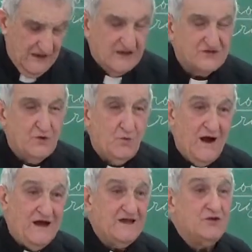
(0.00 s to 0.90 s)
So
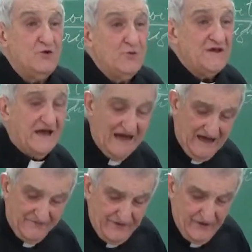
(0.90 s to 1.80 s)
why do we
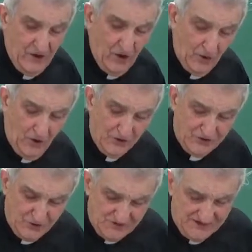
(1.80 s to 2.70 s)
have a
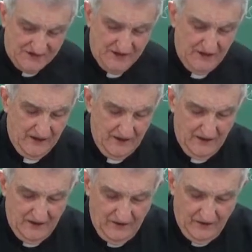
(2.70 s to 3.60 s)
duty?
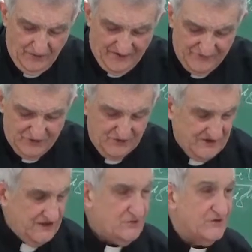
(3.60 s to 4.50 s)
We have
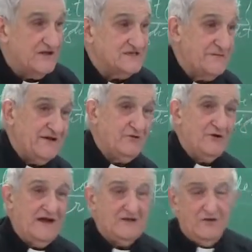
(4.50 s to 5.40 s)
duty to respect the
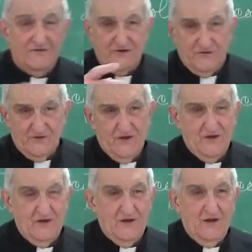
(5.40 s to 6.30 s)
right of others.
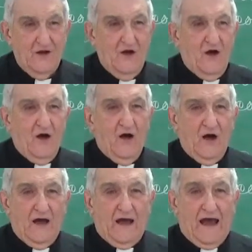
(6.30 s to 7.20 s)

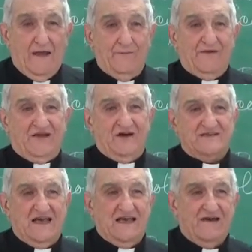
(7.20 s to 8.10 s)
And because
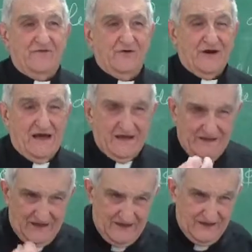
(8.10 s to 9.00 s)
I have a
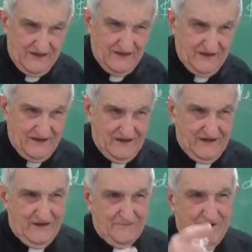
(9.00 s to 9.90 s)
right,
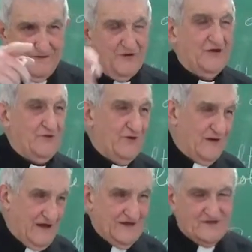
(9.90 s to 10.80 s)
my brother
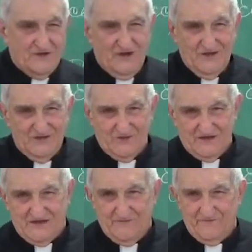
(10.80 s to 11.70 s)
has a
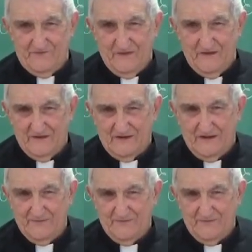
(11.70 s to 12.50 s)
duty. Okay?